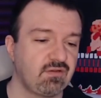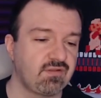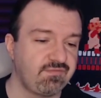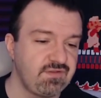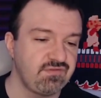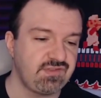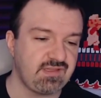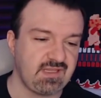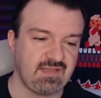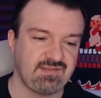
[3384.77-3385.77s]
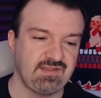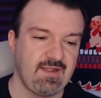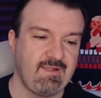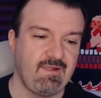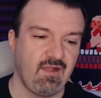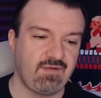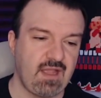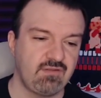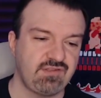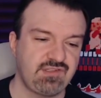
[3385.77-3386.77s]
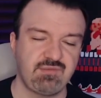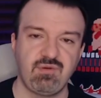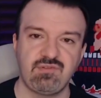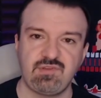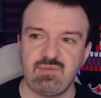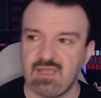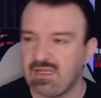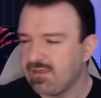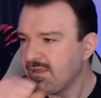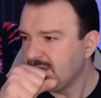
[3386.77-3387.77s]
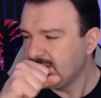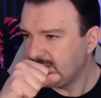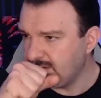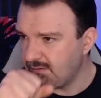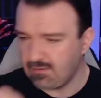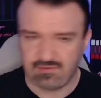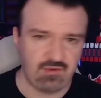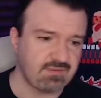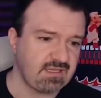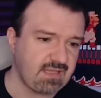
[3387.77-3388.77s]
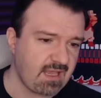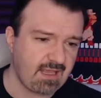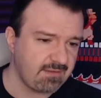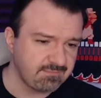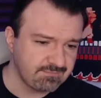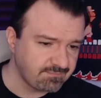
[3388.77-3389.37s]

a little confused at this, of how this is supposed to be something that